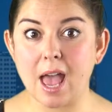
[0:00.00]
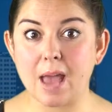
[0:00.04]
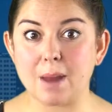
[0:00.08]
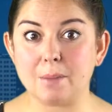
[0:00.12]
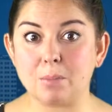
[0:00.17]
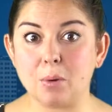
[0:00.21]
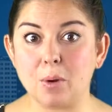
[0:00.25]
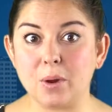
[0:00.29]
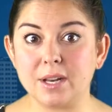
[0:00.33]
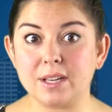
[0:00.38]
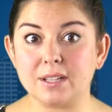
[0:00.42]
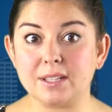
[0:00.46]

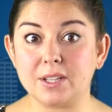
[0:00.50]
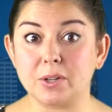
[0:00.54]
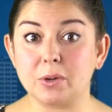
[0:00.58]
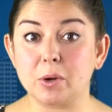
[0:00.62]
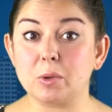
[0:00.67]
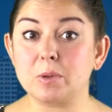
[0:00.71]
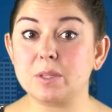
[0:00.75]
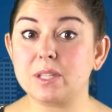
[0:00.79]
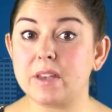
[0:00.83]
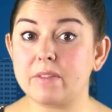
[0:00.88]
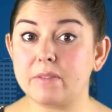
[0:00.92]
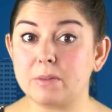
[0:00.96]
and
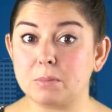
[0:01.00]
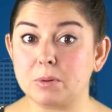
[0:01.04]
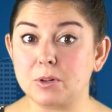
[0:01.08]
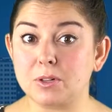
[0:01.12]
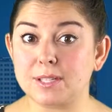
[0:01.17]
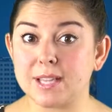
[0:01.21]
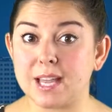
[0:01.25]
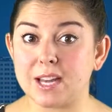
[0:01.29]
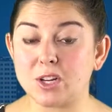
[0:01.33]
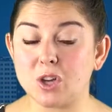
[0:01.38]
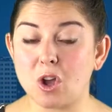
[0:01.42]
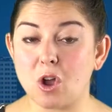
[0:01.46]

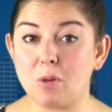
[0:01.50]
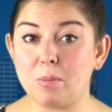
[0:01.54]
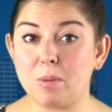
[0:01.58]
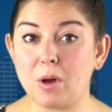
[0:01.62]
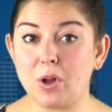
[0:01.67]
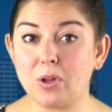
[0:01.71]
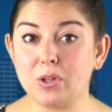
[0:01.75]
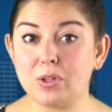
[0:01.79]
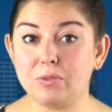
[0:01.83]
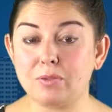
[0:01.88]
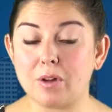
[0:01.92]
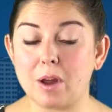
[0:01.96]
0.07%
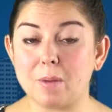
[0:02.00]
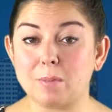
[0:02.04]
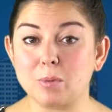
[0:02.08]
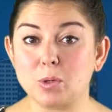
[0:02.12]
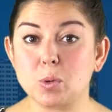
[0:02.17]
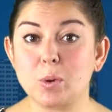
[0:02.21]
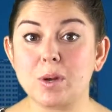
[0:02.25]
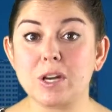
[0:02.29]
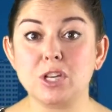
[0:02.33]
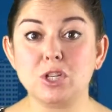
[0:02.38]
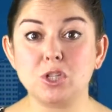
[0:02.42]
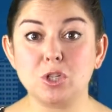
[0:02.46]
cobalt from
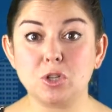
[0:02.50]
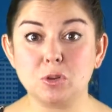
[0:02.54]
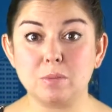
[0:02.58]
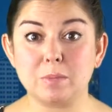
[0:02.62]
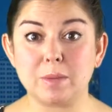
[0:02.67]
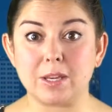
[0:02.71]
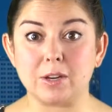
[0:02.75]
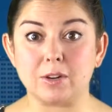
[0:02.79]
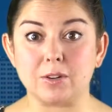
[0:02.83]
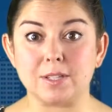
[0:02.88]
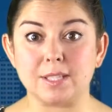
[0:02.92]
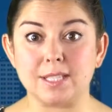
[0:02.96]
22
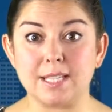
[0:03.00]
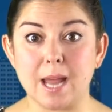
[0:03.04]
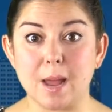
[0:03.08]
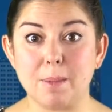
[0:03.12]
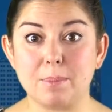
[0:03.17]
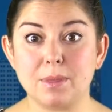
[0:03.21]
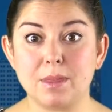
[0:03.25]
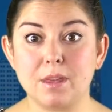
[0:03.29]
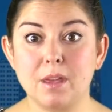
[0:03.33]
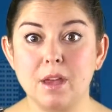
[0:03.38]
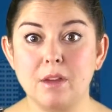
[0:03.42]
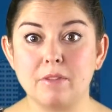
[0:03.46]
meters
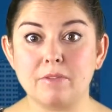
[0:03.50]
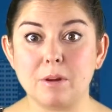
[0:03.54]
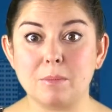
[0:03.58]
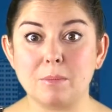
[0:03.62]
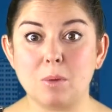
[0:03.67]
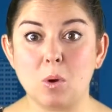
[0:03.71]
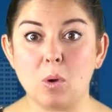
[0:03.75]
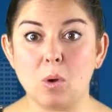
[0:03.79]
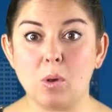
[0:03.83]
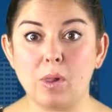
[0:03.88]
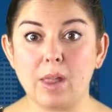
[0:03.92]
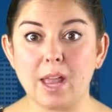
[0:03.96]
depth
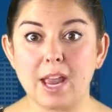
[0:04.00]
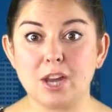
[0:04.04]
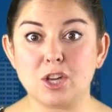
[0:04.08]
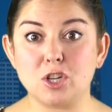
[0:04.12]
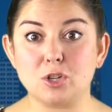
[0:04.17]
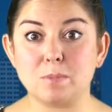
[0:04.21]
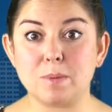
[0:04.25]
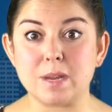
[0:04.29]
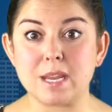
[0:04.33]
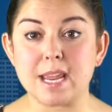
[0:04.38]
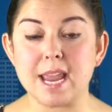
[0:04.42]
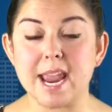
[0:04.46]
from hole
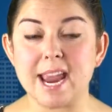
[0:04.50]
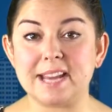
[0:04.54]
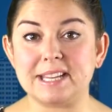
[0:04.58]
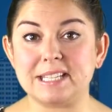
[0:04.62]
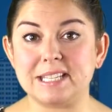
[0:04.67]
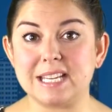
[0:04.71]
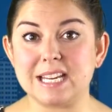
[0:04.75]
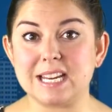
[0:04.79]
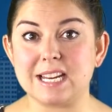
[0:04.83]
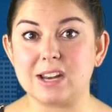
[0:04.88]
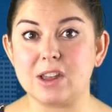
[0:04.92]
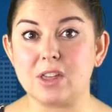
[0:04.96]
HB
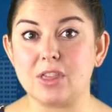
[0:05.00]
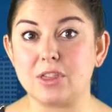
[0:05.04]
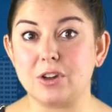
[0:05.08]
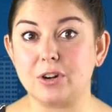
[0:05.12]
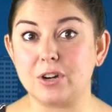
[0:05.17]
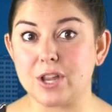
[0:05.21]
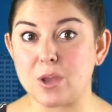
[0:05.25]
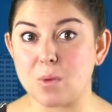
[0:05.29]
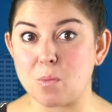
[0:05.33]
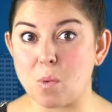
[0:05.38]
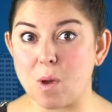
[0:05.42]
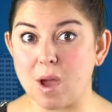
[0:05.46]

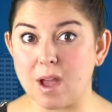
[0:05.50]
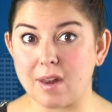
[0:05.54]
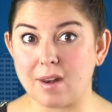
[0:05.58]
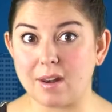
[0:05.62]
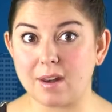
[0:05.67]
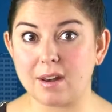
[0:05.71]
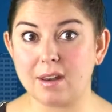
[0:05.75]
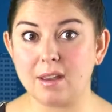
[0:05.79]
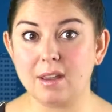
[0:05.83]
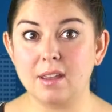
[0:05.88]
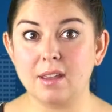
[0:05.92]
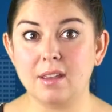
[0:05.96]

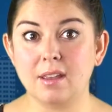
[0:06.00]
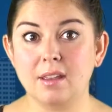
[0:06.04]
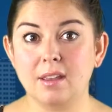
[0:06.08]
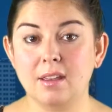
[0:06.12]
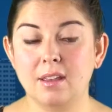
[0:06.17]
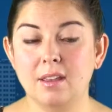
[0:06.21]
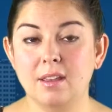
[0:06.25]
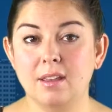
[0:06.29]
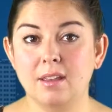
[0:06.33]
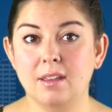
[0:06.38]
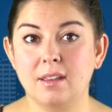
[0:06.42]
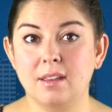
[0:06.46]
1831.
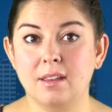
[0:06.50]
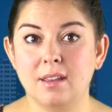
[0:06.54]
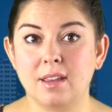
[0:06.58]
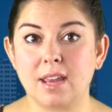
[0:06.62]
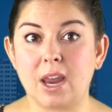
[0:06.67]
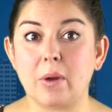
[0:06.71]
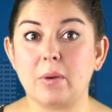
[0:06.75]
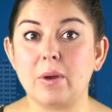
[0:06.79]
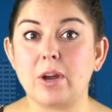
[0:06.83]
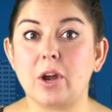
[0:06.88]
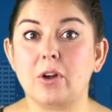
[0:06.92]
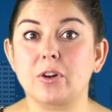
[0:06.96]

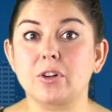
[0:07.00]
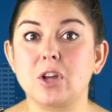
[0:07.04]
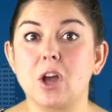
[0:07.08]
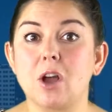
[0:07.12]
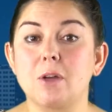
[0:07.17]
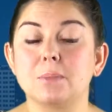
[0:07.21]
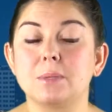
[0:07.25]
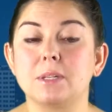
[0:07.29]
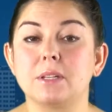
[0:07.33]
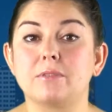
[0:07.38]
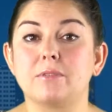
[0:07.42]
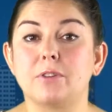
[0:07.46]
Gary R.
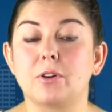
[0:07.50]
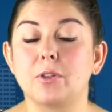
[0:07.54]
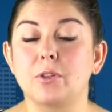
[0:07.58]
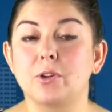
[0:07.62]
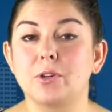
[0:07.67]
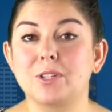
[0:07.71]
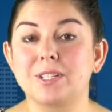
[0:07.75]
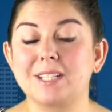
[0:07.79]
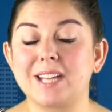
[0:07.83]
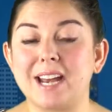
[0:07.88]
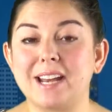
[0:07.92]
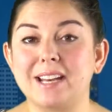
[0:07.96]
Thompson
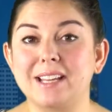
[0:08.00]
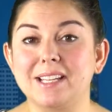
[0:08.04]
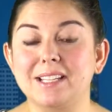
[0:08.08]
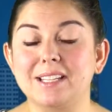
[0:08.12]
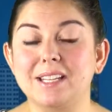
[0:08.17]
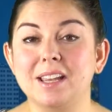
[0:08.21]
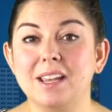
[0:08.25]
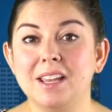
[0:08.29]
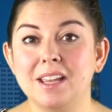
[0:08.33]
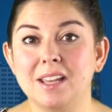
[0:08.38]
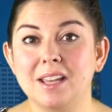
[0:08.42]
further stated,